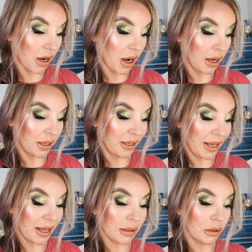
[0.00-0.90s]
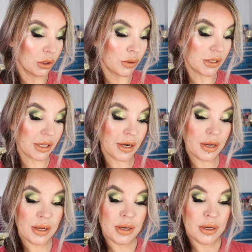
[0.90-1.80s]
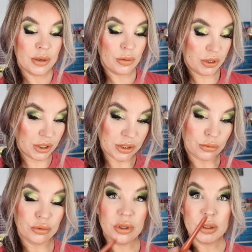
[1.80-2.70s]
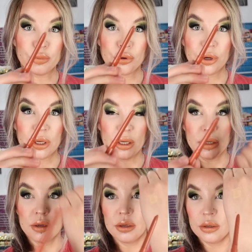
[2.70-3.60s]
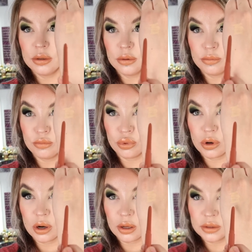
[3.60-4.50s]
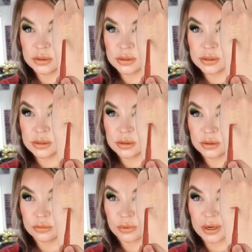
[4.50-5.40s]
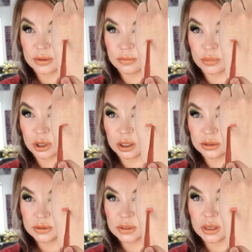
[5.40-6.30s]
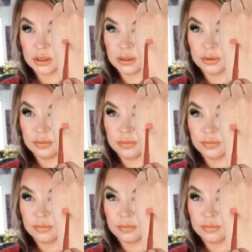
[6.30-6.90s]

got Get Lucid, which is a really pretty bronze, red and bronze color.